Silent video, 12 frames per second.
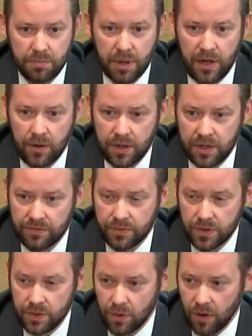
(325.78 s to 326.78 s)
priority
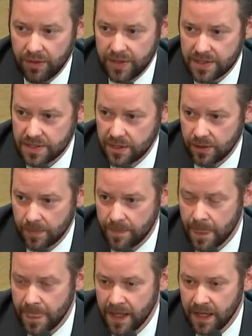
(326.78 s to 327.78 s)
for you all this year.
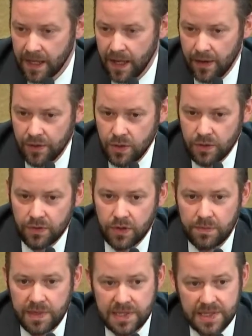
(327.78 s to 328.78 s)
You have
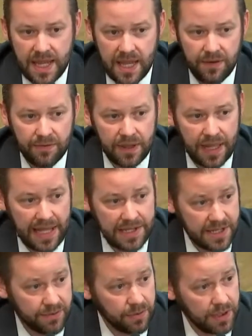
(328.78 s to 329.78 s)
heard me say for the
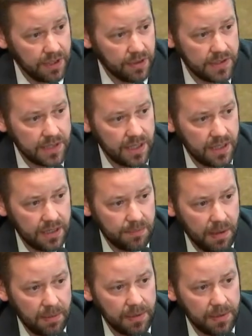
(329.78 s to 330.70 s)
last several years that